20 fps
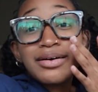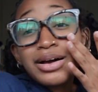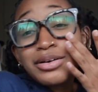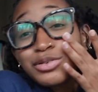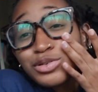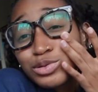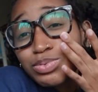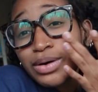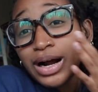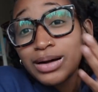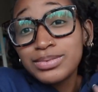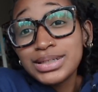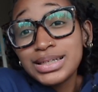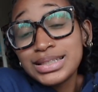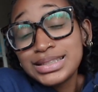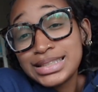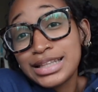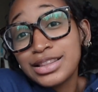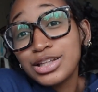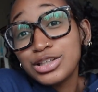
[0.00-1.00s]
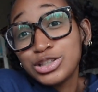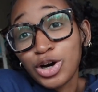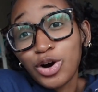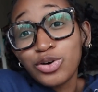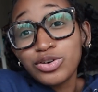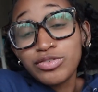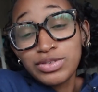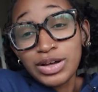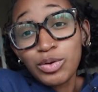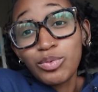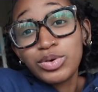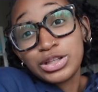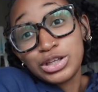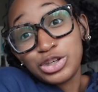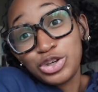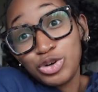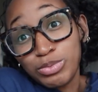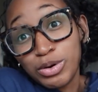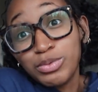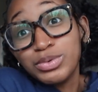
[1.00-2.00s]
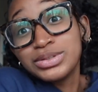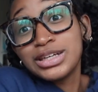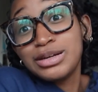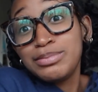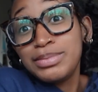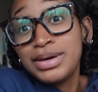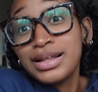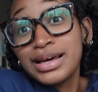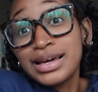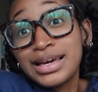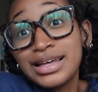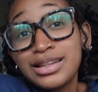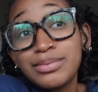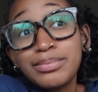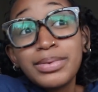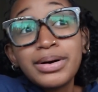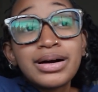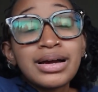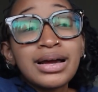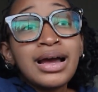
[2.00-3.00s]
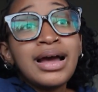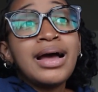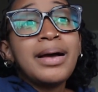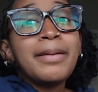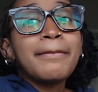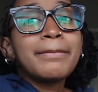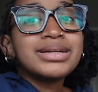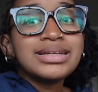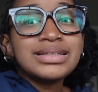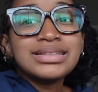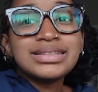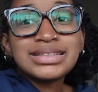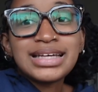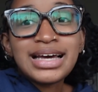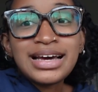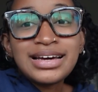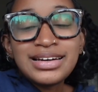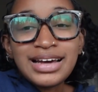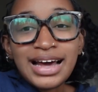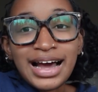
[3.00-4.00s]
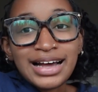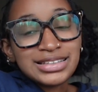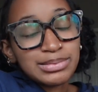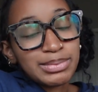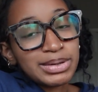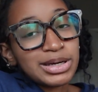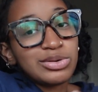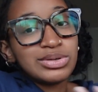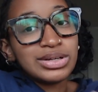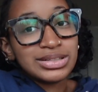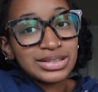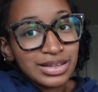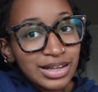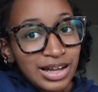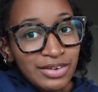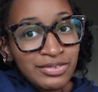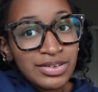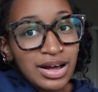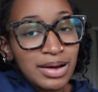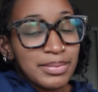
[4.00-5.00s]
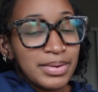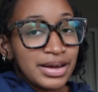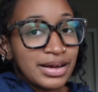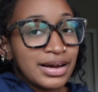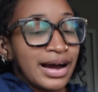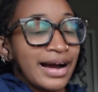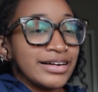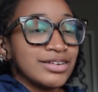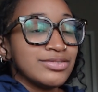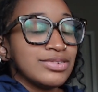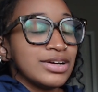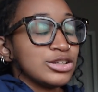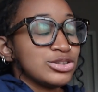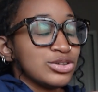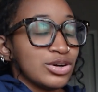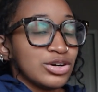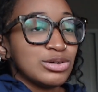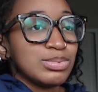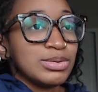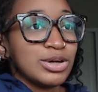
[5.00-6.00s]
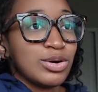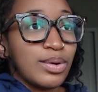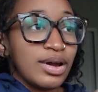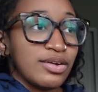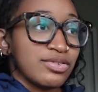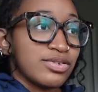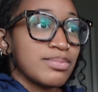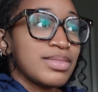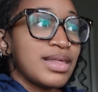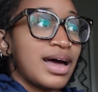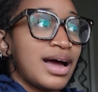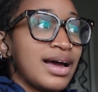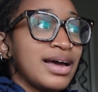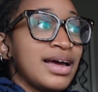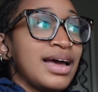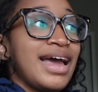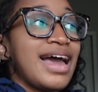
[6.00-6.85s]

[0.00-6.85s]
It was probably to set the tone of like what the humor was going to be like in the book, but instead, as somebody who doesn't love them, it kind of like turned me away from that.